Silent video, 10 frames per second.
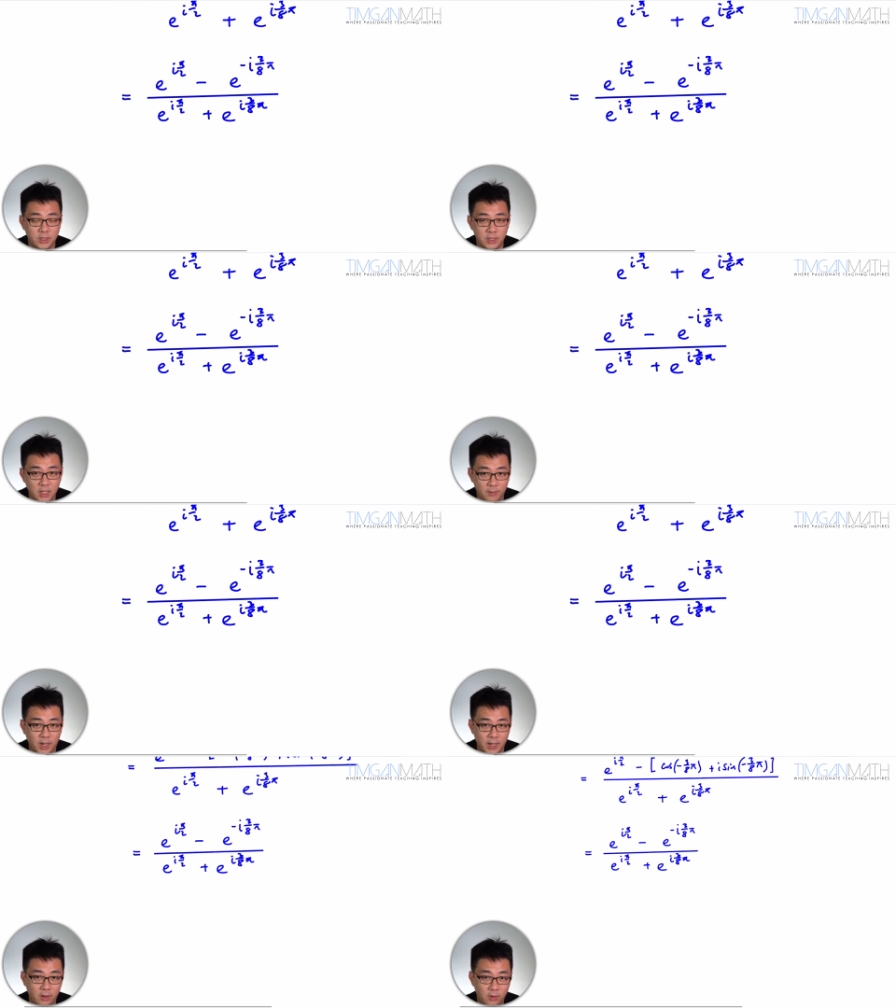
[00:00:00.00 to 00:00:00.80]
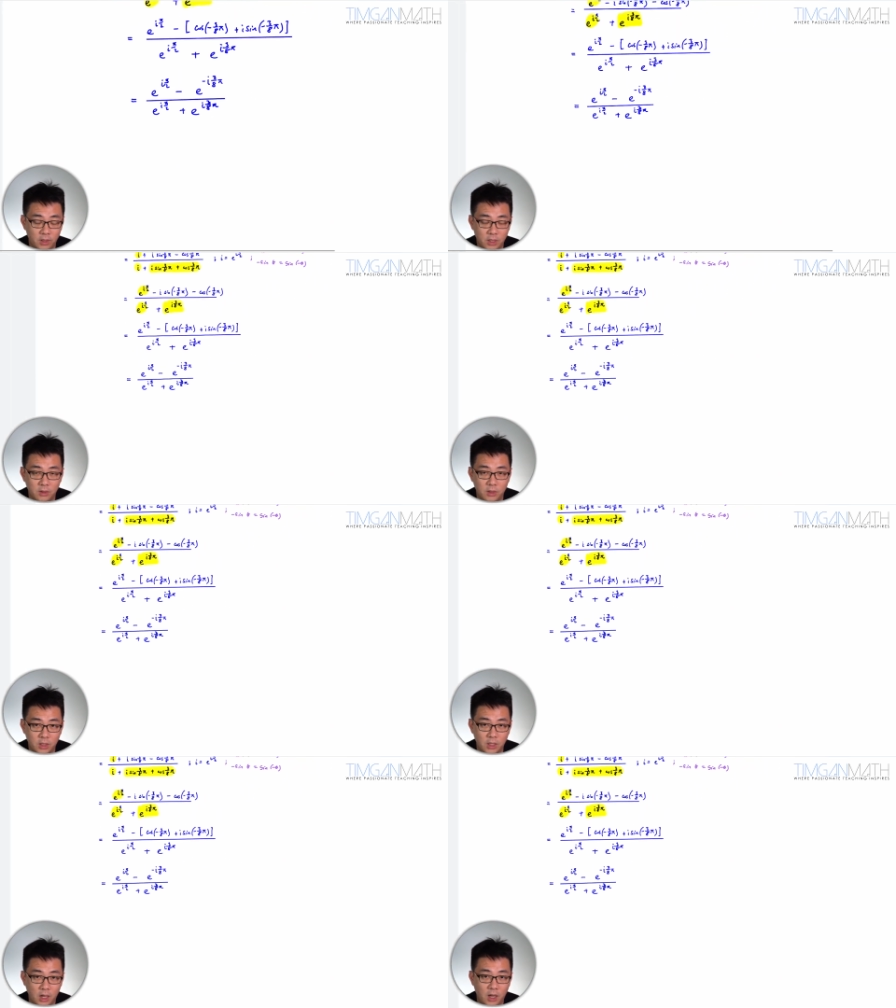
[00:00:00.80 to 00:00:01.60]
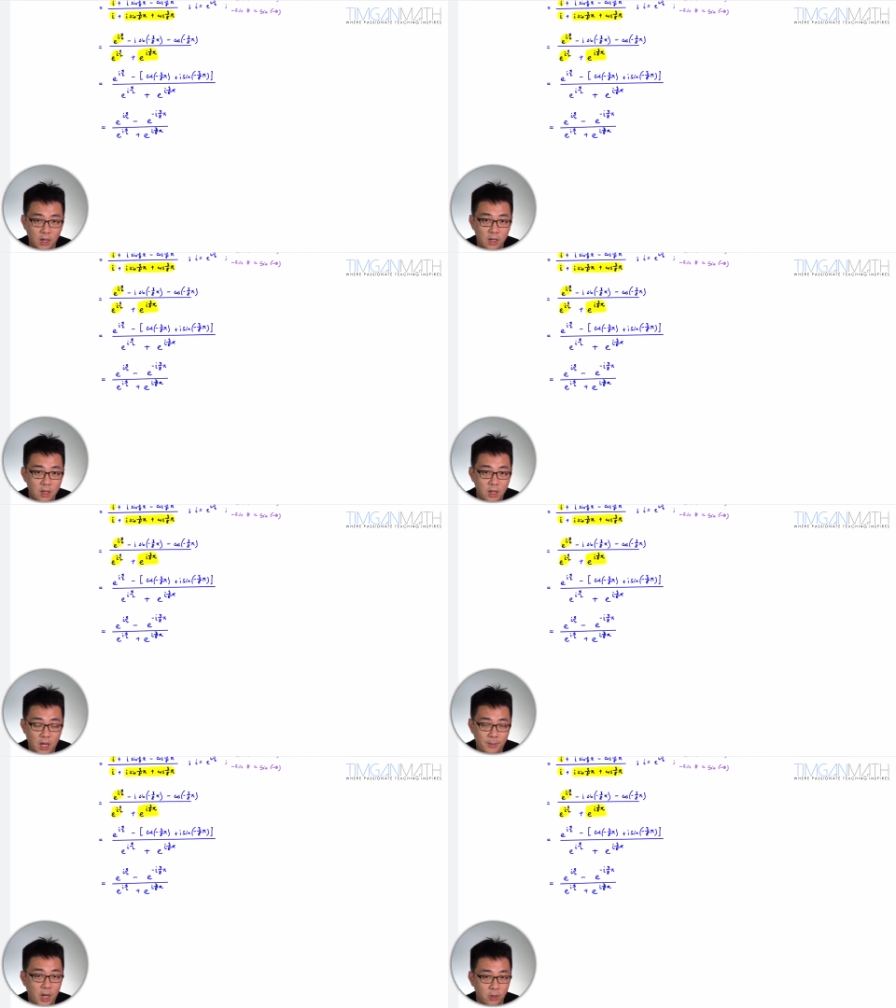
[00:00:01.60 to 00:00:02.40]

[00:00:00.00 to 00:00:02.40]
the EI pi out, EI pi